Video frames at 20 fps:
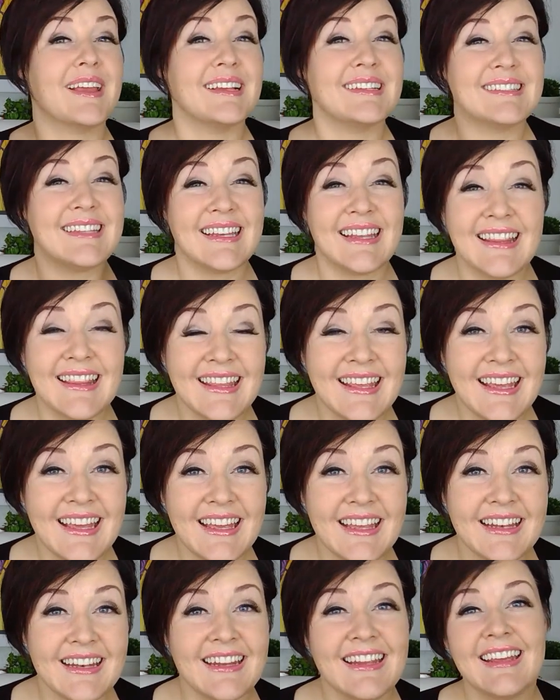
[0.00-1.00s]
Because in the
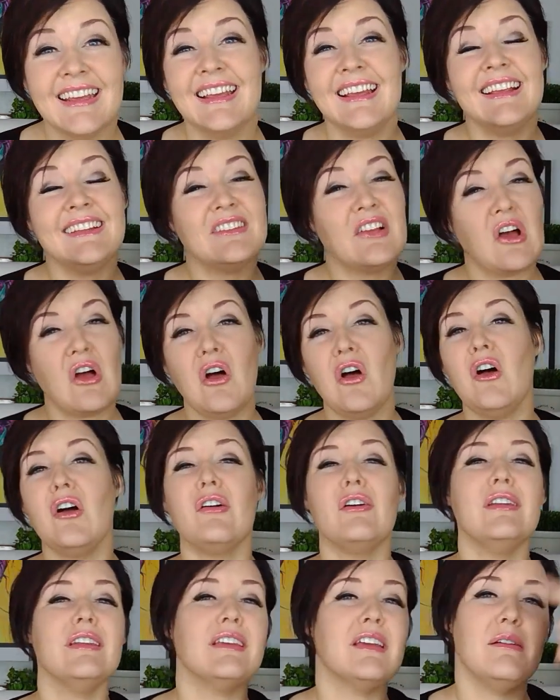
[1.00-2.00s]
end,
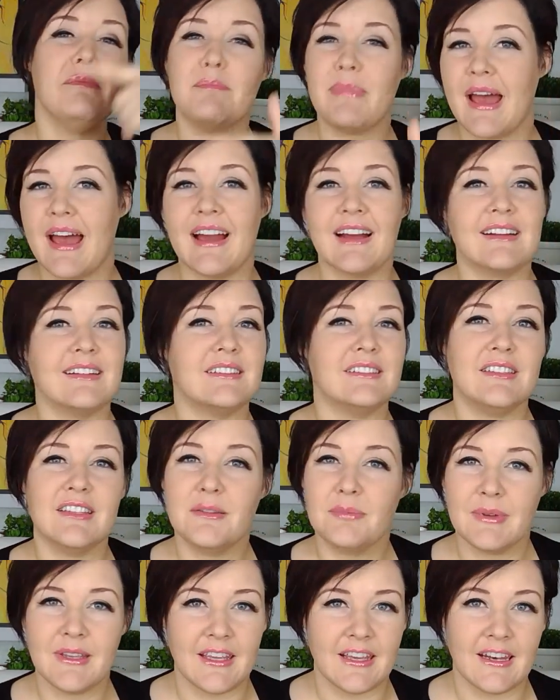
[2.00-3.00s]
all going to come back
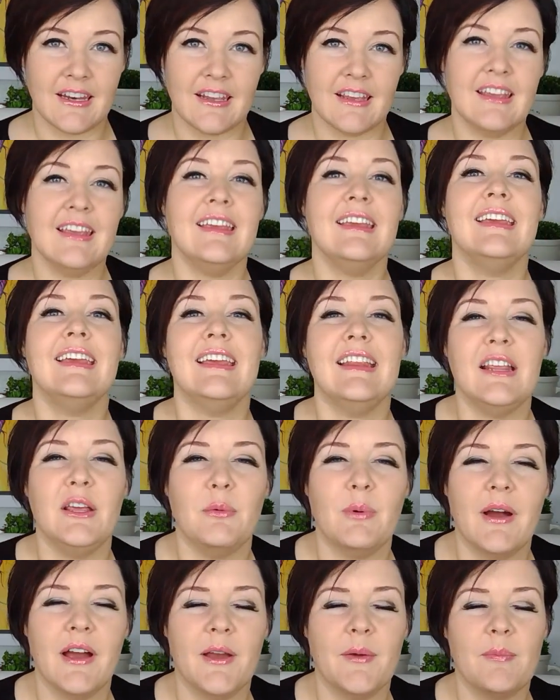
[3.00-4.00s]
to the beginning
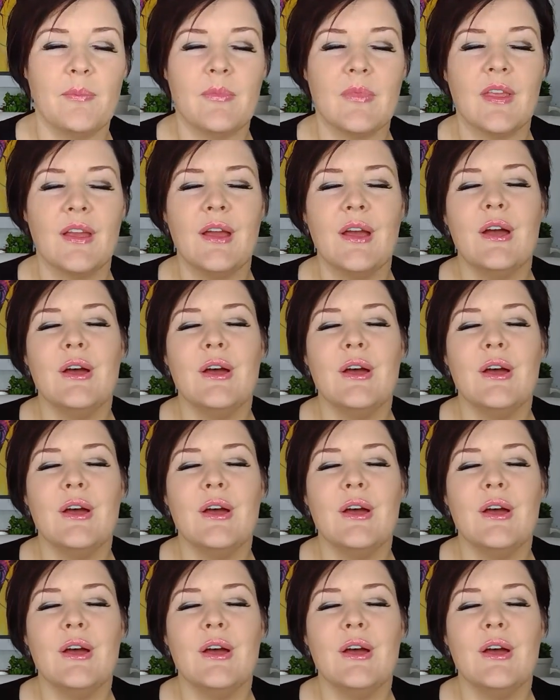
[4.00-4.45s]
anyway.